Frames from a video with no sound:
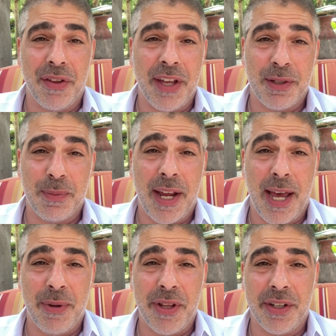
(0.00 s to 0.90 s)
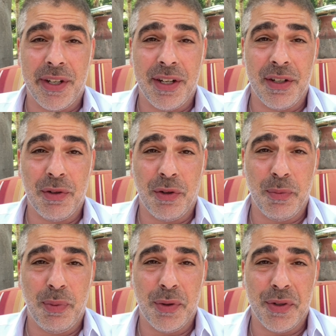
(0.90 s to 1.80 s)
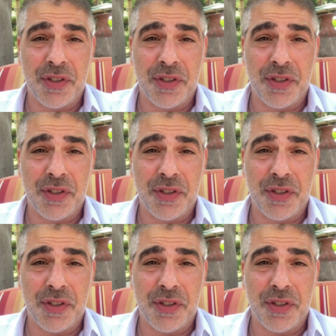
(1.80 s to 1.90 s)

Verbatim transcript: That's what happened in the London gold pool.